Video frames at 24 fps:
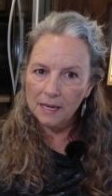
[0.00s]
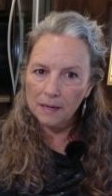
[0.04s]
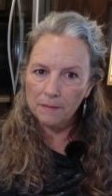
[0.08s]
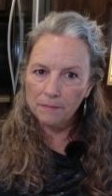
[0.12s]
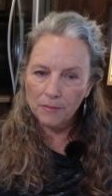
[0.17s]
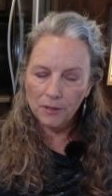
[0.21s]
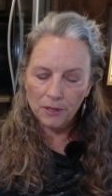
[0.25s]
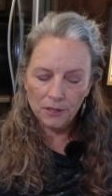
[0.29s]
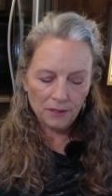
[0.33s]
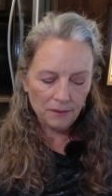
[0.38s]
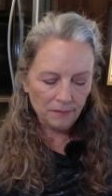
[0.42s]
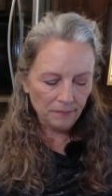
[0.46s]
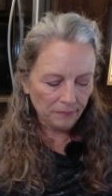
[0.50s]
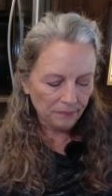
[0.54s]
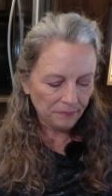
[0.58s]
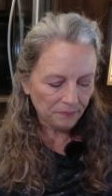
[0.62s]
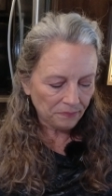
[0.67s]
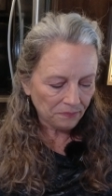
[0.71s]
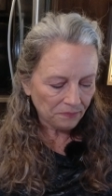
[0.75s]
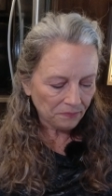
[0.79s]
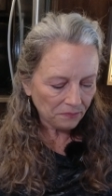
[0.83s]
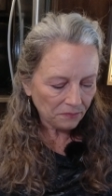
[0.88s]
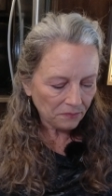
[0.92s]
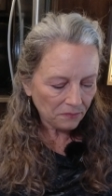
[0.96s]
number
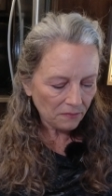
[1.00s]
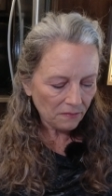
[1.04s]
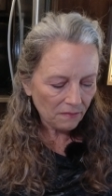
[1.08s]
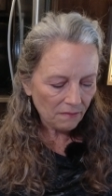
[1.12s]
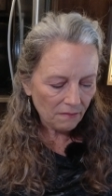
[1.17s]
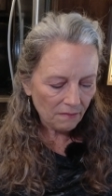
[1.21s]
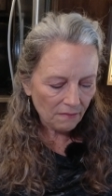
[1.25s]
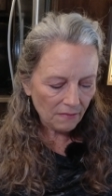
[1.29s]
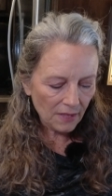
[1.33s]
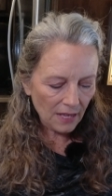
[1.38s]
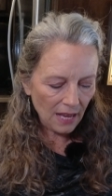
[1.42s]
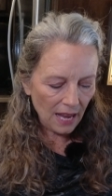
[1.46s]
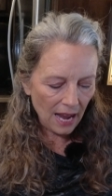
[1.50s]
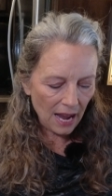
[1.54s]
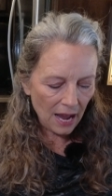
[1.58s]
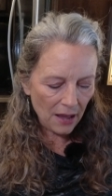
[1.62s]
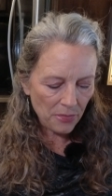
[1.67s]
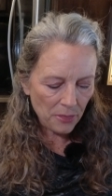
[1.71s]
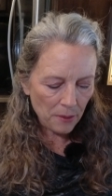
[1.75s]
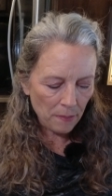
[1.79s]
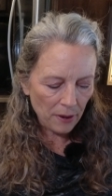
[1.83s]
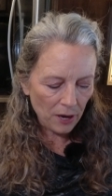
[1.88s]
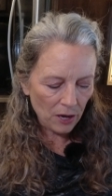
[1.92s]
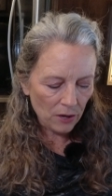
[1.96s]

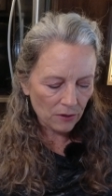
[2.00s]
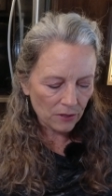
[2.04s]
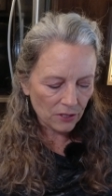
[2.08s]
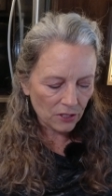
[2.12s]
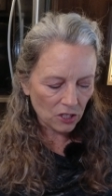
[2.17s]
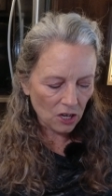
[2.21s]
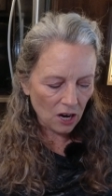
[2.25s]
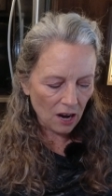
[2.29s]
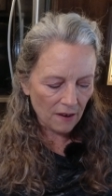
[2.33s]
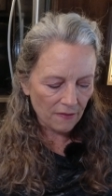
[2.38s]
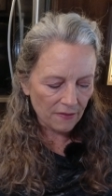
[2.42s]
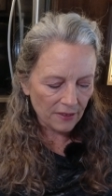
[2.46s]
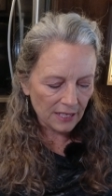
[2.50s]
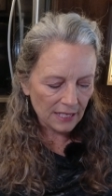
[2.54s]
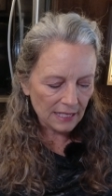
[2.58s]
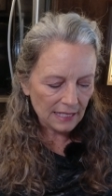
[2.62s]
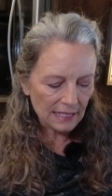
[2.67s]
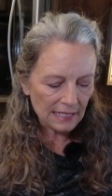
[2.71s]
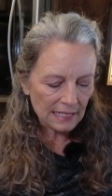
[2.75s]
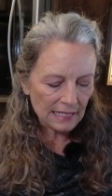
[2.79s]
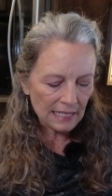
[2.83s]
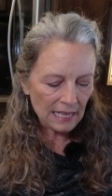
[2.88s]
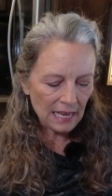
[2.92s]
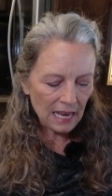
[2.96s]
at the post
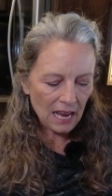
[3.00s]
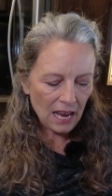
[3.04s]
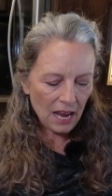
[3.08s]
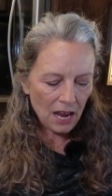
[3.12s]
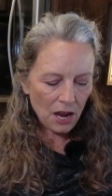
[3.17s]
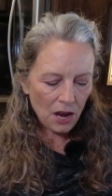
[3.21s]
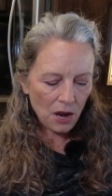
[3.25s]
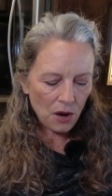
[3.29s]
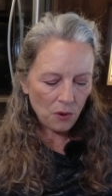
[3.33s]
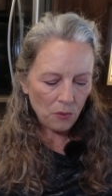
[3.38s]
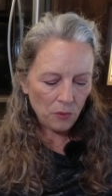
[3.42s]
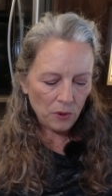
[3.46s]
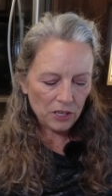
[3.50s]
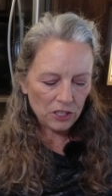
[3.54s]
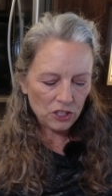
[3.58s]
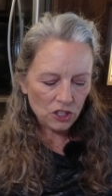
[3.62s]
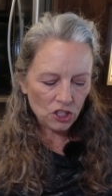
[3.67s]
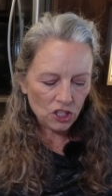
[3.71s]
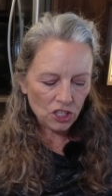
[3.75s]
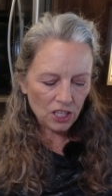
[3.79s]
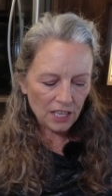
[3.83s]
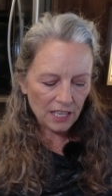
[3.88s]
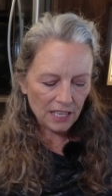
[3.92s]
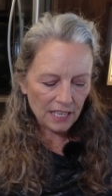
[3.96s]
office,
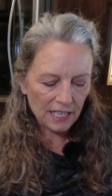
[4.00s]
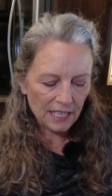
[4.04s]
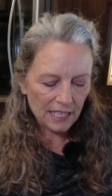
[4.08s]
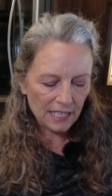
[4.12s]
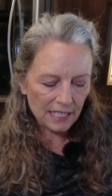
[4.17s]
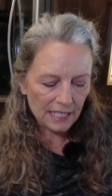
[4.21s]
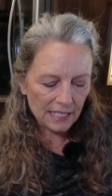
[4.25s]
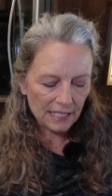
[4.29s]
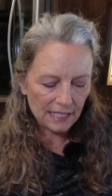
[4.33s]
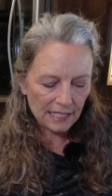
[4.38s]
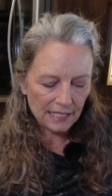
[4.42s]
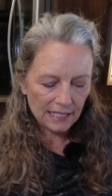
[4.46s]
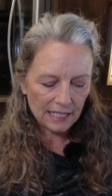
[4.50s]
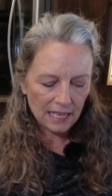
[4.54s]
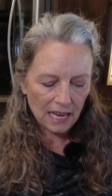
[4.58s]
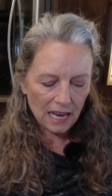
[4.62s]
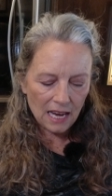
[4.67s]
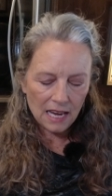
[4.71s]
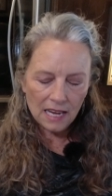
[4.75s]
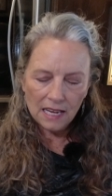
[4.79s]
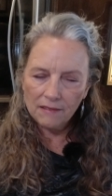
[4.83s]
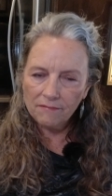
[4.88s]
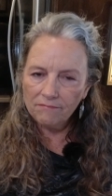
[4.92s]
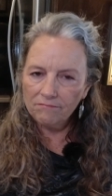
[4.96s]
which is,
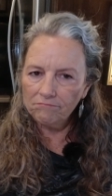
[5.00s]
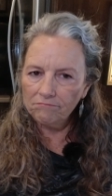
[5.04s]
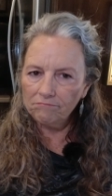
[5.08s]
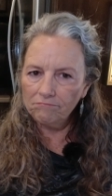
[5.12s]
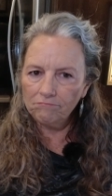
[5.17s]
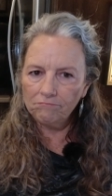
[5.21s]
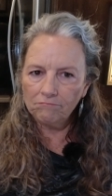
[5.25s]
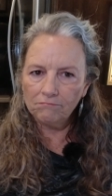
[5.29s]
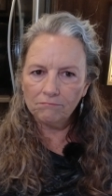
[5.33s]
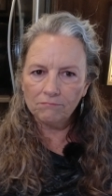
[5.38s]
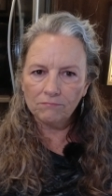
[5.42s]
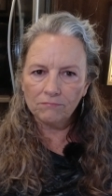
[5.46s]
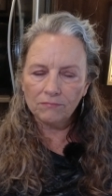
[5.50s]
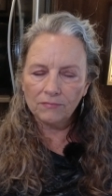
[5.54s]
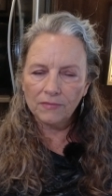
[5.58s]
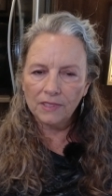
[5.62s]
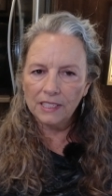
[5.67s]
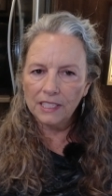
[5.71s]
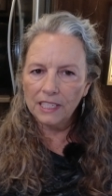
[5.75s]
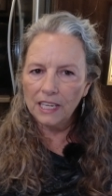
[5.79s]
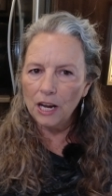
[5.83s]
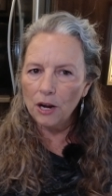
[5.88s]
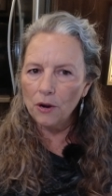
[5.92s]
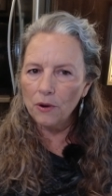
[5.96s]

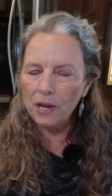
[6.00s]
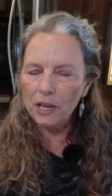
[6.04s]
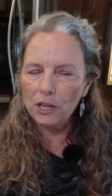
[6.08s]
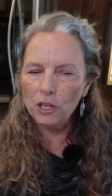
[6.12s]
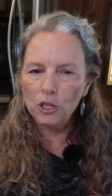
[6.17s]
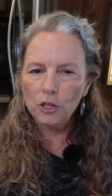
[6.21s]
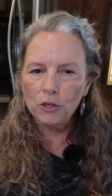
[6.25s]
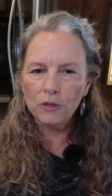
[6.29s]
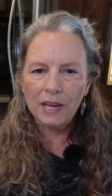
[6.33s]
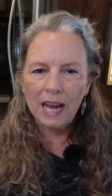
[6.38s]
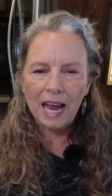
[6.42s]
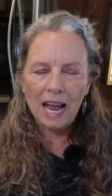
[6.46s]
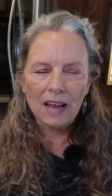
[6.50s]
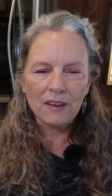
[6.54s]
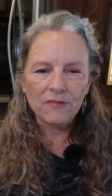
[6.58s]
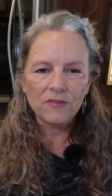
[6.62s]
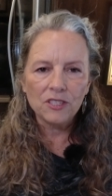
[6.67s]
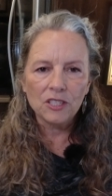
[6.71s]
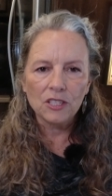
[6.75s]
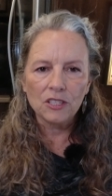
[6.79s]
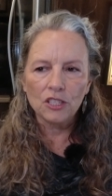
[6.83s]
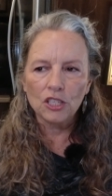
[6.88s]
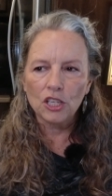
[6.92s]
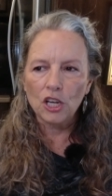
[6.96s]
you know, you'd have
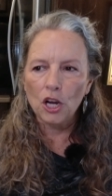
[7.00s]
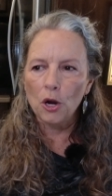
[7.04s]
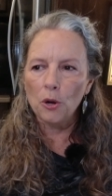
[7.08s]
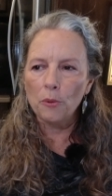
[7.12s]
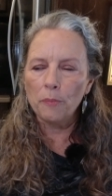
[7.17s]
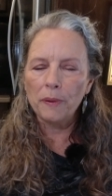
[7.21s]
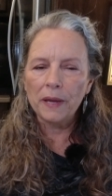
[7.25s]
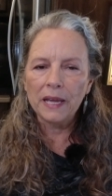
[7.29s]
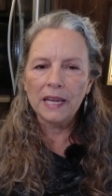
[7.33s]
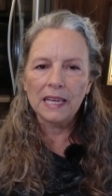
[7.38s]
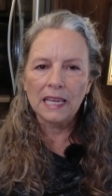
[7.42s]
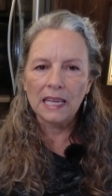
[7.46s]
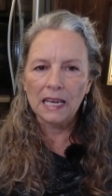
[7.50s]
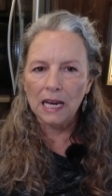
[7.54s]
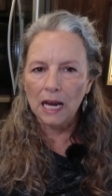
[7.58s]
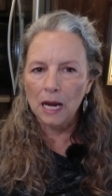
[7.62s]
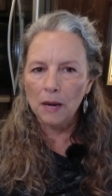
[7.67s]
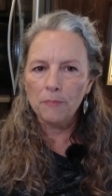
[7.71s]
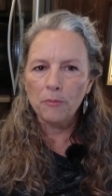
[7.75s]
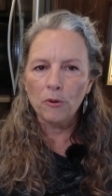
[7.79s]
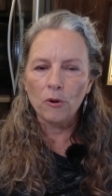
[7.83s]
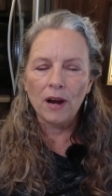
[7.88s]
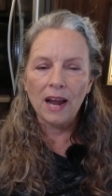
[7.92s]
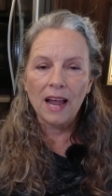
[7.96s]
to go pick it
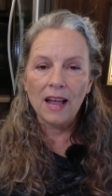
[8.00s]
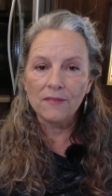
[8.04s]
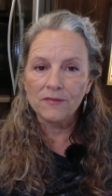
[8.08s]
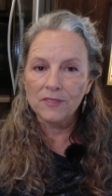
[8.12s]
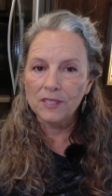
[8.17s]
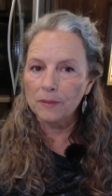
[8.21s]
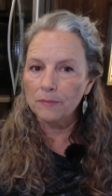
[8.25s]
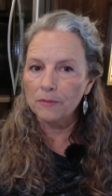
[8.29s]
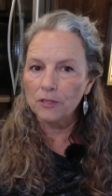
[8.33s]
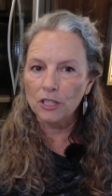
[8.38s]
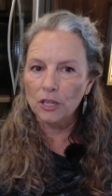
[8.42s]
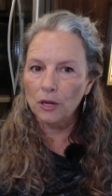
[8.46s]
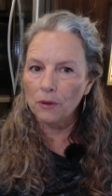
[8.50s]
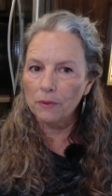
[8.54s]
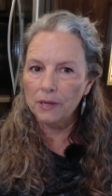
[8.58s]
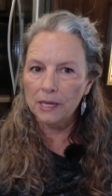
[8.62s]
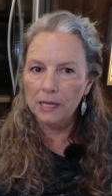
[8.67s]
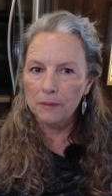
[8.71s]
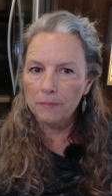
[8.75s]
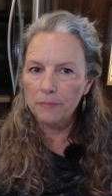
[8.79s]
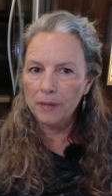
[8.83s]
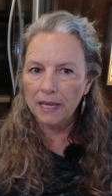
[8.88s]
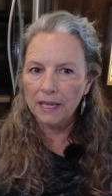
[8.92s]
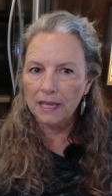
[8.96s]
up or have someone go in
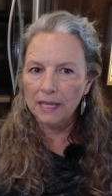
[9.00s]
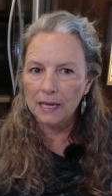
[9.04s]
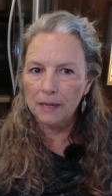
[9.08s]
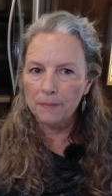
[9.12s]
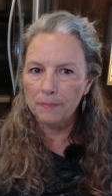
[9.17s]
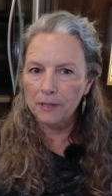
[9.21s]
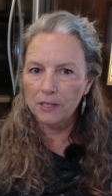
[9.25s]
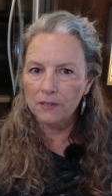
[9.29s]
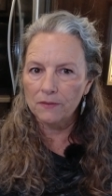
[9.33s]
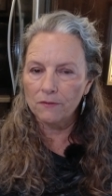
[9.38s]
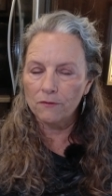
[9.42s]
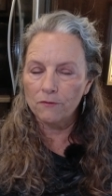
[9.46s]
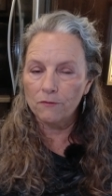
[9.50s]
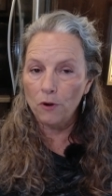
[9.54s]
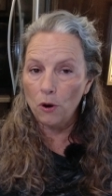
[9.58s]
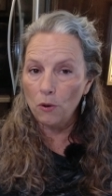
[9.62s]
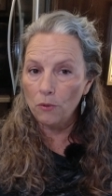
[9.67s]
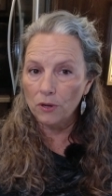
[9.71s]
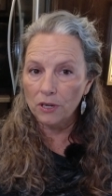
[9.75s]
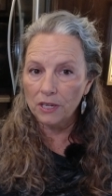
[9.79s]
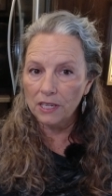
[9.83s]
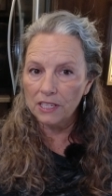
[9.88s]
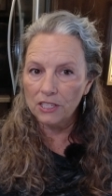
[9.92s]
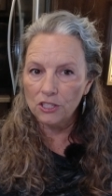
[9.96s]
and pick it up and
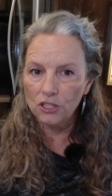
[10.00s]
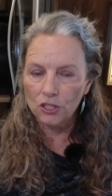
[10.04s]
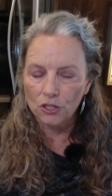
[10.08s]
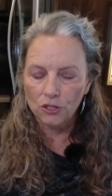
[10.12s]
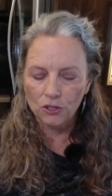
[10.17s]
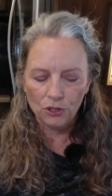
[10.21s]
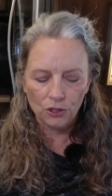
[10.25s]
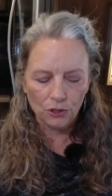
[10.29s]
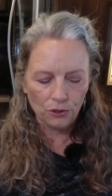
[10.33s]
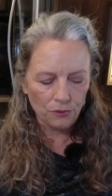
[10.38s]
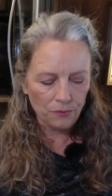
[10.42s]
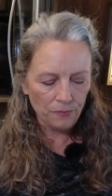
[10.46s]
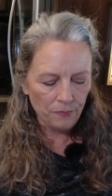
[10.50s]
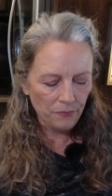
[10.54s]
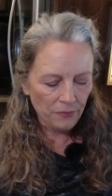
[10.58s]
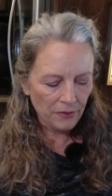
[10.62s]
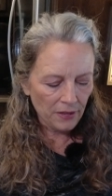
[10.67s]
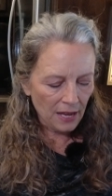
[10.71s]
forward it to you.